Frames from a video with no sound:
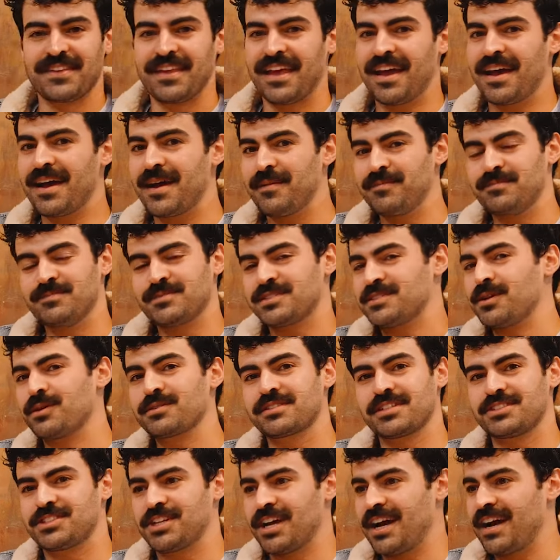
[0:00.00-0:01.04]
Yeah, I'm stoked
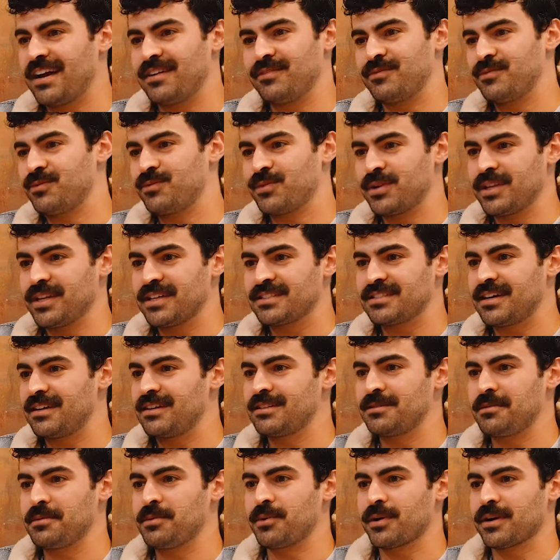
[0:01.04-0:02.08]
to chat and really excited
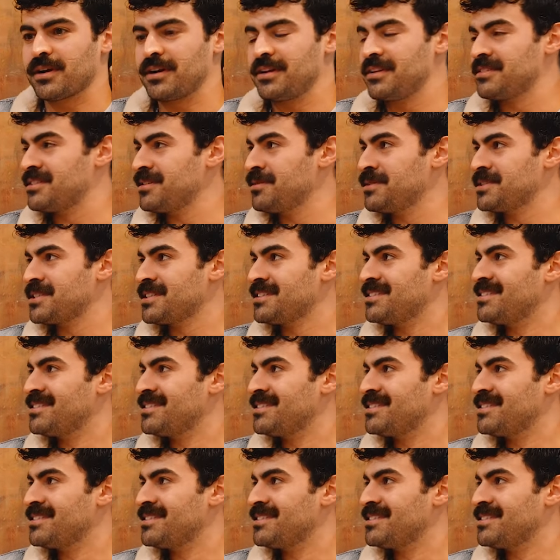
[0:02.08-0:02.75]
to be working on a team with you.